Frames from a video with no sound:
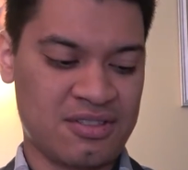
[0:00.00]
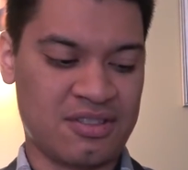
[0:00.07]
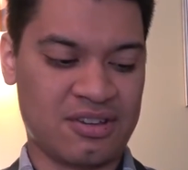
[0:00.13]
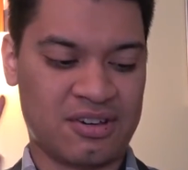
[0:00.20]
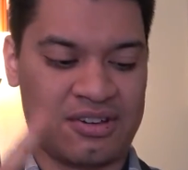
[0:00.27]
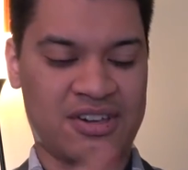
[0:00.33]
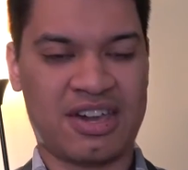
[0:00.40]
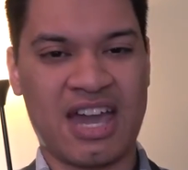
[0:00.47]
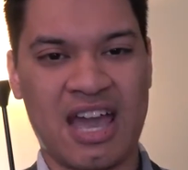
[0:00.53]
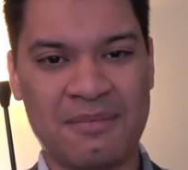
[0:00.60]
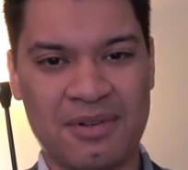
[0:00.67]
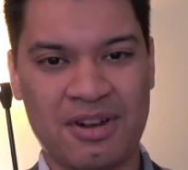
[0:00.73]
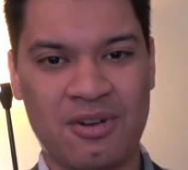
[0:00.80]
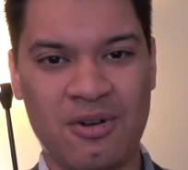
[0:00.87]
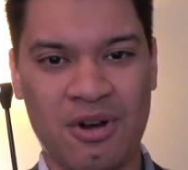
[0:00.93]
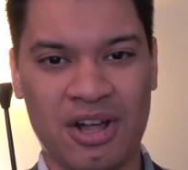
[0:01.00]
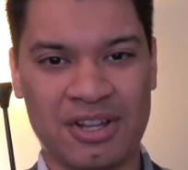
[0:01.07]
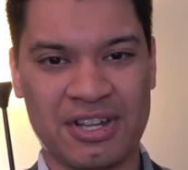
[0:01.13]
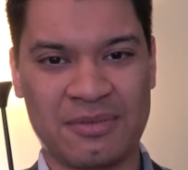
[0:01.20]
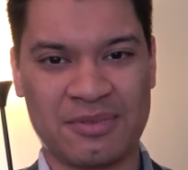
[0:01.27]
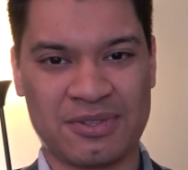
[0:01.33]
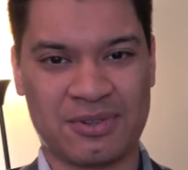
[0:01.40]
The camera
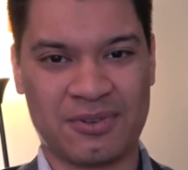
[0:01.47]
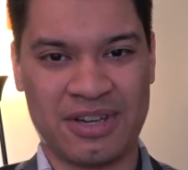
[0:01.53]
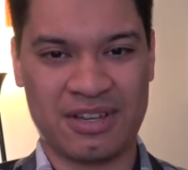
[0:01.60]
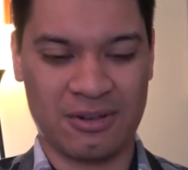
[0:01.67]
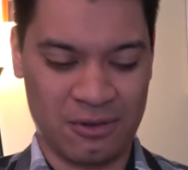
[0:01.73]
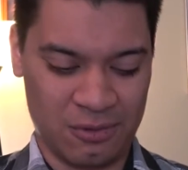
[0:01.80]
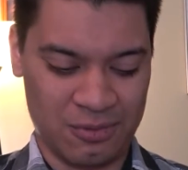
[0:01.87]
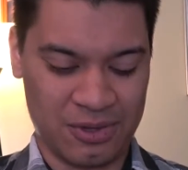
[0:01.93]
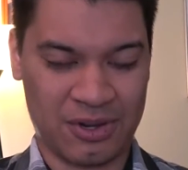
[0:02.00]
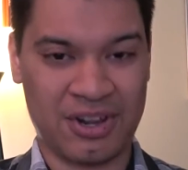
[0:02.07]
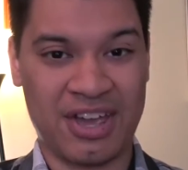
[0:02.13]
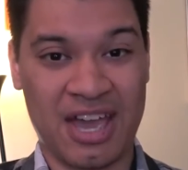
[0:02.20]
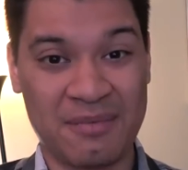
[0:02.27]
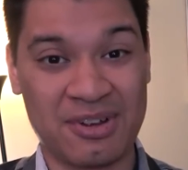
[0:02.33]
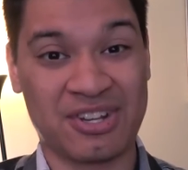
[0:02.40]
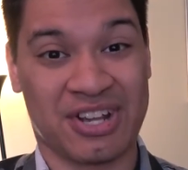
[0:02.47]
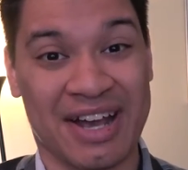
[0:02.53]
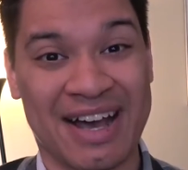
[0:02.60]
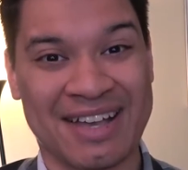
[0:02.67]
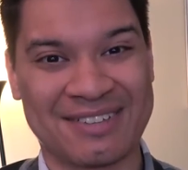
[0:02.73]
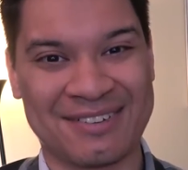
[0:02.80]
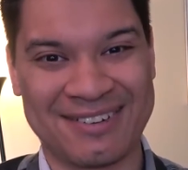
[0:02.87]
quality was great. Oh, the camera
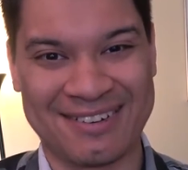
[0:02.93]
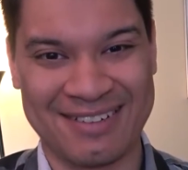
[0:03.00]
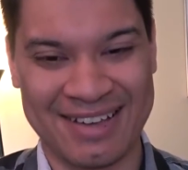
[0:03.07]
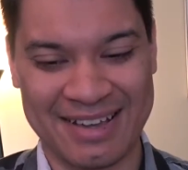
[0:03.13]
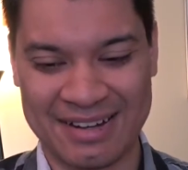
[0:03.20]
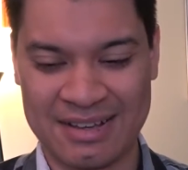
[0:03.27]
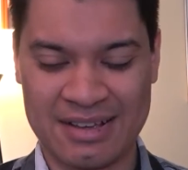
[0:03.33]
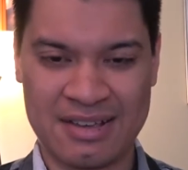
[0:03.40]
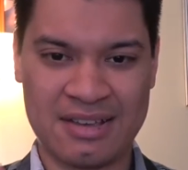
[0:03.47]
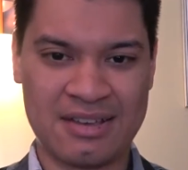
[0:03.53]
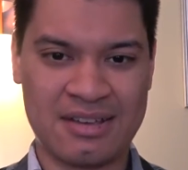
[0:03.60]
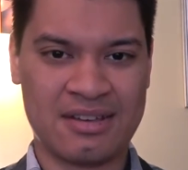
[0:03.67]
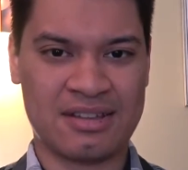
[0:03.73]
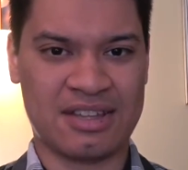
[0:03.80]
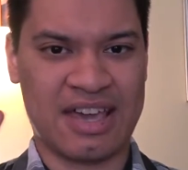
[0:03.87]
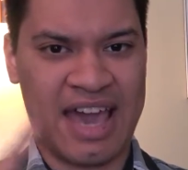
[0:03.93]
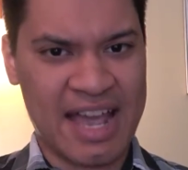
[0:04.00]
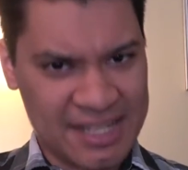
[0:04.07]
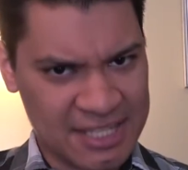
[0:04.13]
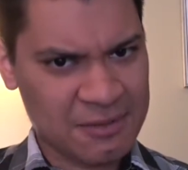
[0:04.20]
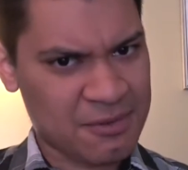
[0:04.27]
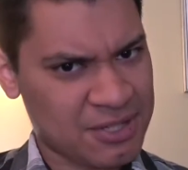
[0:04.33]
shots are great. The
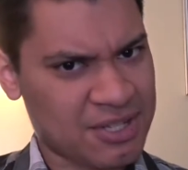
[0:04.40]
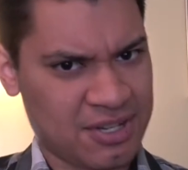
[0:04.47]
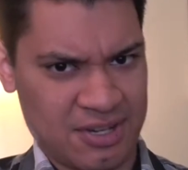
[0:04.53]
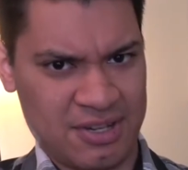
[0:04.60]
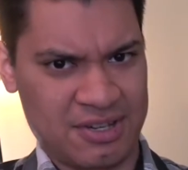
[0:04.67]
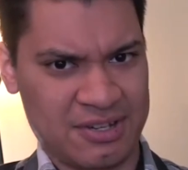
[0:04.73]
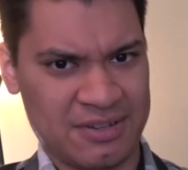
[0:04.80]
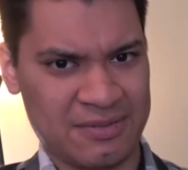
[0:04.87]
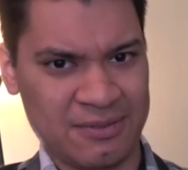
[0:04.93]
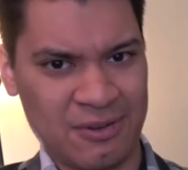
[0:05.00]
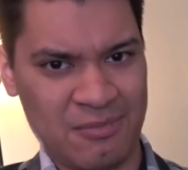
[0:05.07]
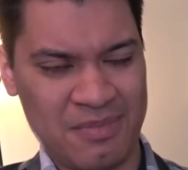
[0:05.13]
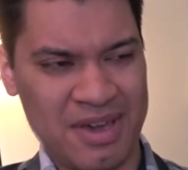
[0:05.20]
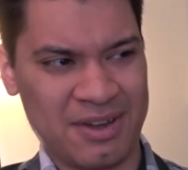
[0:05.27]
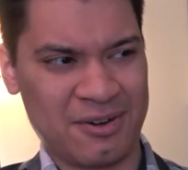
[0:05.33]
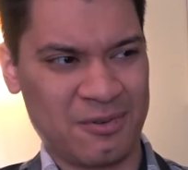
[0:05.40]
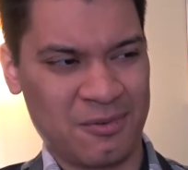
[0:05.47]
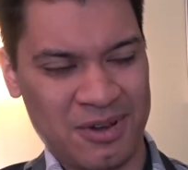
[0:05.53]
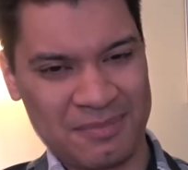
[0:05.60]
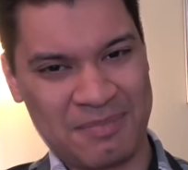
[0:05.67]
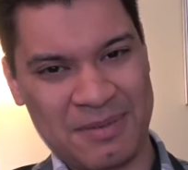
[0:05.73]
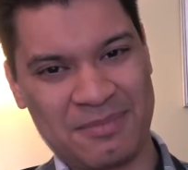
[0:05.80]
acting was good, no matter
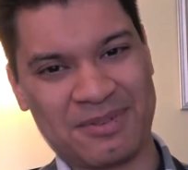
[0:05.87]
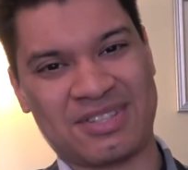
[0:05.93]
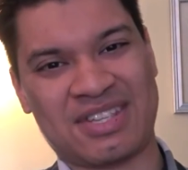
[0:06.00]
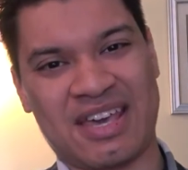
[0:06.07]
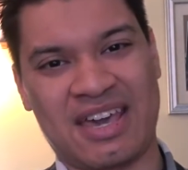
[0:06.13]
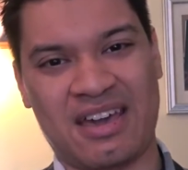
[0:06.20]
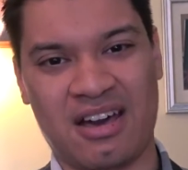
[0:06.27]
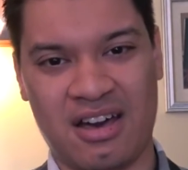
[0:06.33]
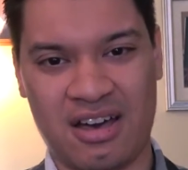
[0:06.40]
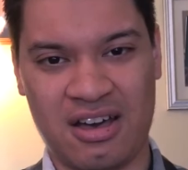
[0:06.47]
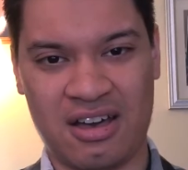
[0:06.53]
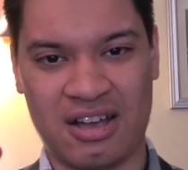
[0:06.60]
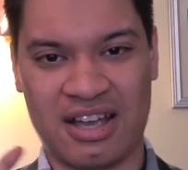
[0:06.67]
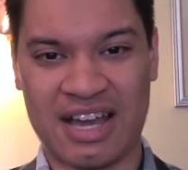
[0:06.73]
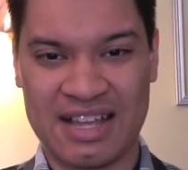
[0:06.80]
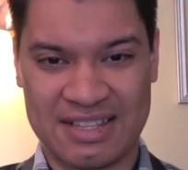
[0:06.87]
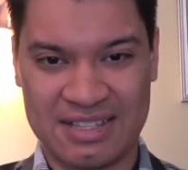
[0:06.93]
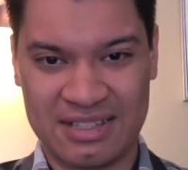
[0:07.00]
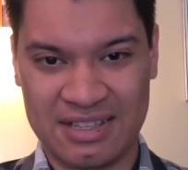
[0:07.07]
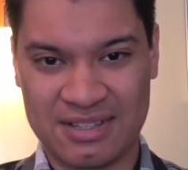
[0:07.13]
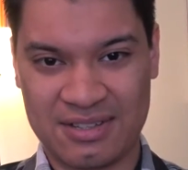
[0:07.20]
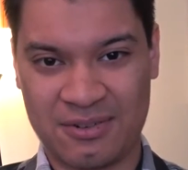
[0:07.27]
what people say.
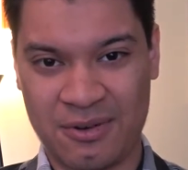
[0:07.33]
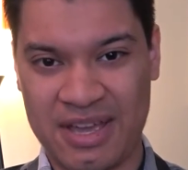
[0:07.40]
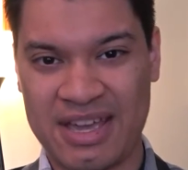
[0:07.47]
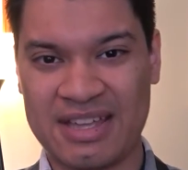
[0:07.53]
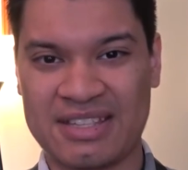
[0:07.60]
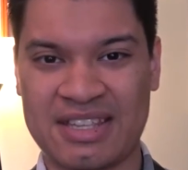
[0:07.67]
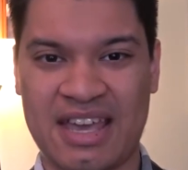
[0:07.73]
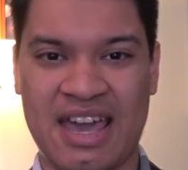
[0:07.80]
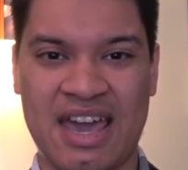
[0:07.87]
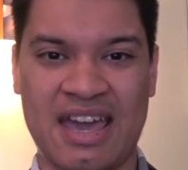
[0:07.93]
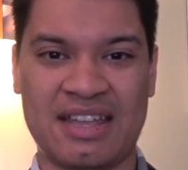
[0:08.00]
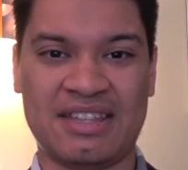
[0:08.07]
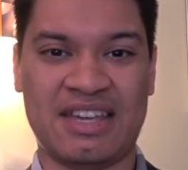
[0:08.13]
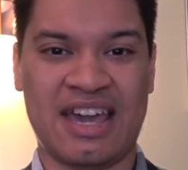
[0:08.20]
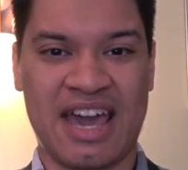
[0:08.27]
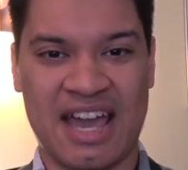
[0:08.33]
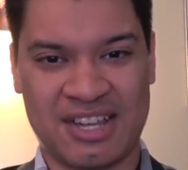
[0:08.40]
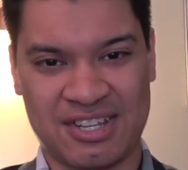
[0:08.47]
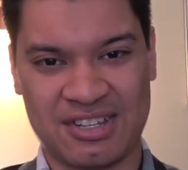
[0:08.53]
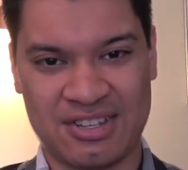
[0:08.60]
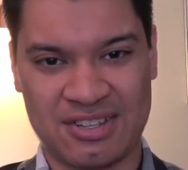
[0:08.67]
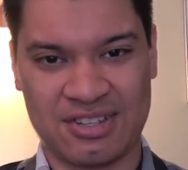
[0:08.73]
Godzilla's great, and the
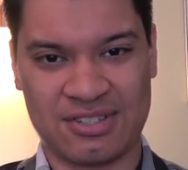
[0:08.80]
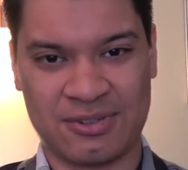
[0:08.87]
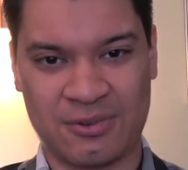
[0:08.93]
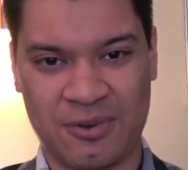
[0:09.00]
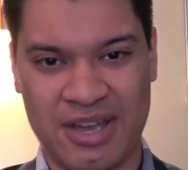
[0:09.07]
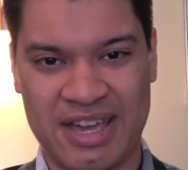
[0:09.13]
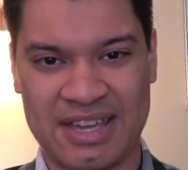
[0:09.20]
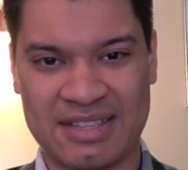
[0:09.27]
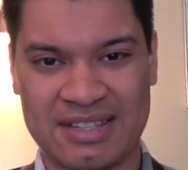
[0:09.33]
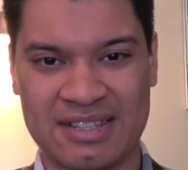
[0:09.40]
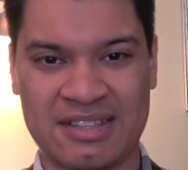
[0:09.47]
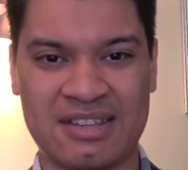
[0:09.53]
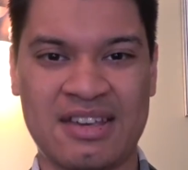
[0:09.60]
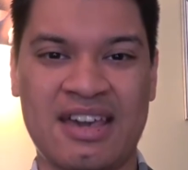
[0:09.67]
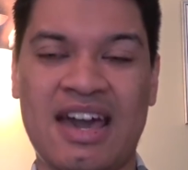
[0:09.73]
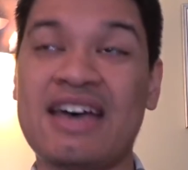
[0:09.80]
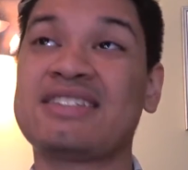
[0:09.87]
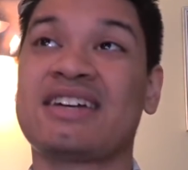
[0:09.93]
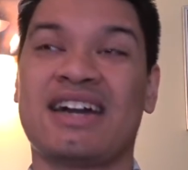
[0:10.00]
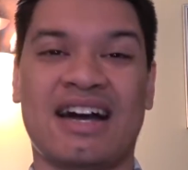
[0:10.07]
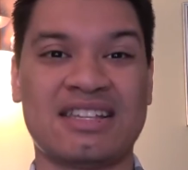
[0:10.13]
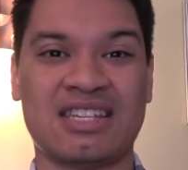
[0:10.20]
action is just great.
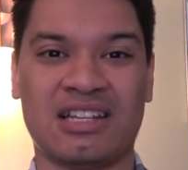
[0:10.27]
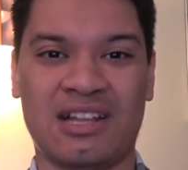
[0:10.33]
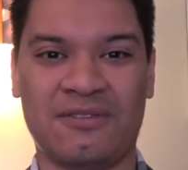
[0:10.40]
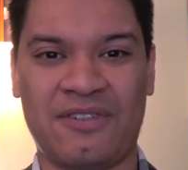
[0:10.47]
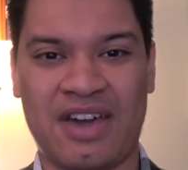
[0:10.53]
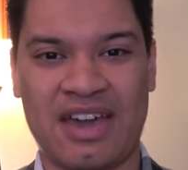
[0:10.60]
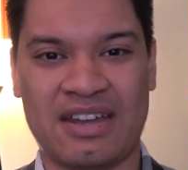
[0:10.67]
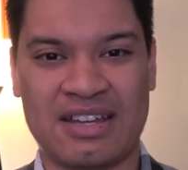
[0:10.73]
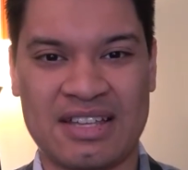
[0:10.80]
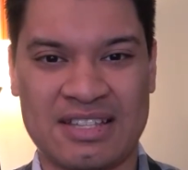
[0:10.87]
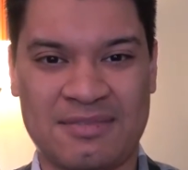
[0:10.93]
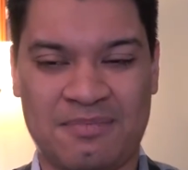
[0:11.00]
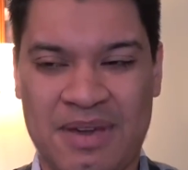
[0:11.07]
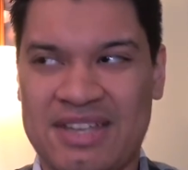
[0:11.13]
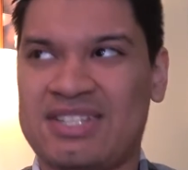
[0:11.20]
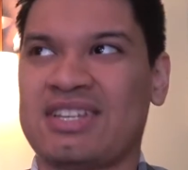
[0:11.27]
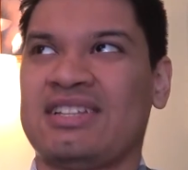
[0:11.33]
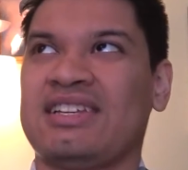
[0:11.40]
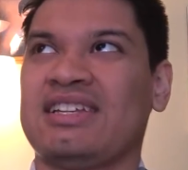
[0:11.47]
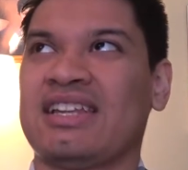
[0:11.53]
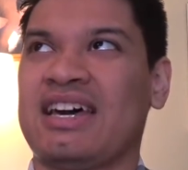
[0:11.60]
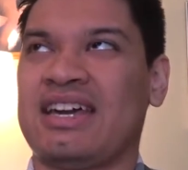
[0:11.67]
As a Godzilla fan, it's
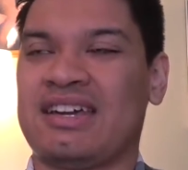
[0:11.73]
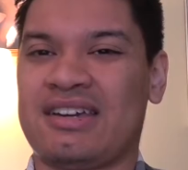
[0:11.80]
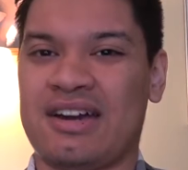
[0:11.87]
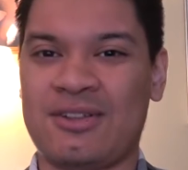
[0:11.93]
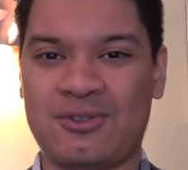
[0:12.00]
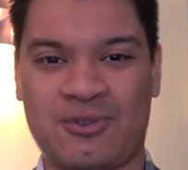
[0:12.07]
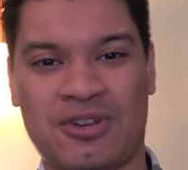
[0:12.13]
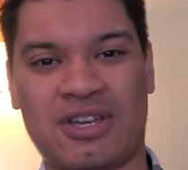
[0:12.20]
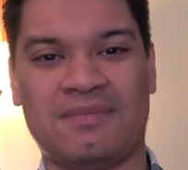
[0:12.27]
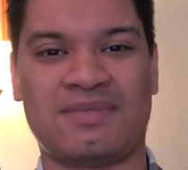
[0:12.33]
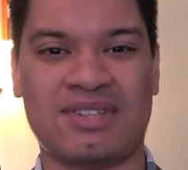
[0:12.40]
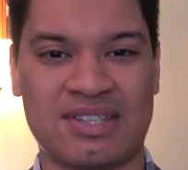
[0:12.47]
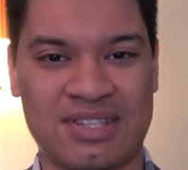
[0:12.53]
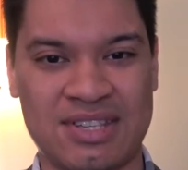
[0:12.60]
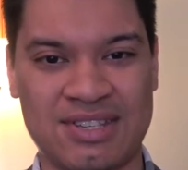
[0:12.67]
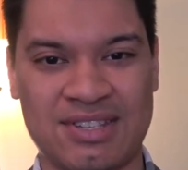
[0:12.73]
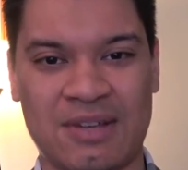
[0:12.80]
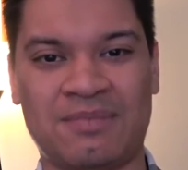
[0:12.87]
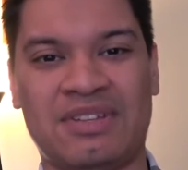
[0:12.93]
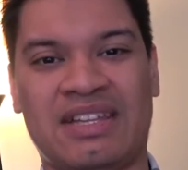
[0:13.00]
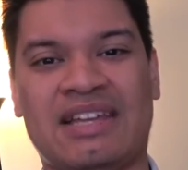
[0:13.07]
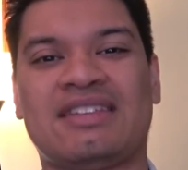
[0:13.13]
basically like a dream to see
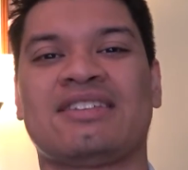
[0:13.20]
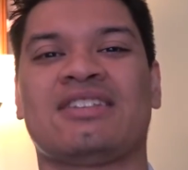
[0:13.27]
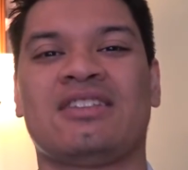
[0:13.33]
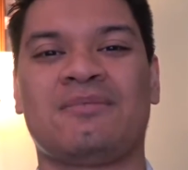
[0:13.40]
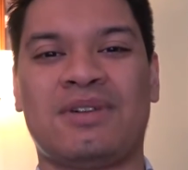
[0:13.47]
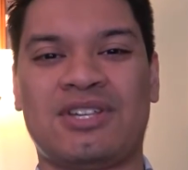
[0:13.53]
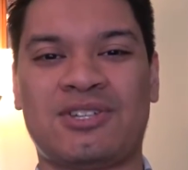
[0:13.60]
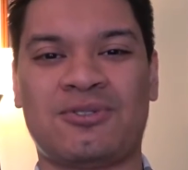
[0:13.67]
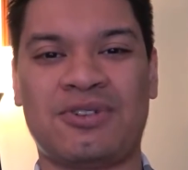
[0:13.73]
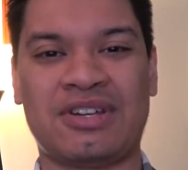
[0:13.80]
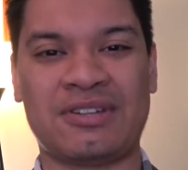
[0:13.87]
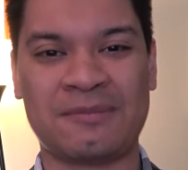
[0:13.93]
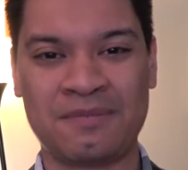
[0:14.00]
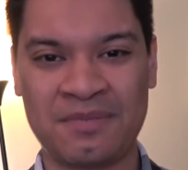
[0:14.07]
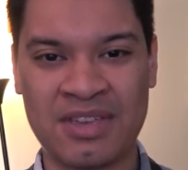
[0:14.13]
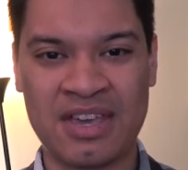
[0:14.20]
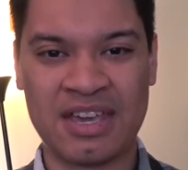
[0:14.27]
something like this on the big screen.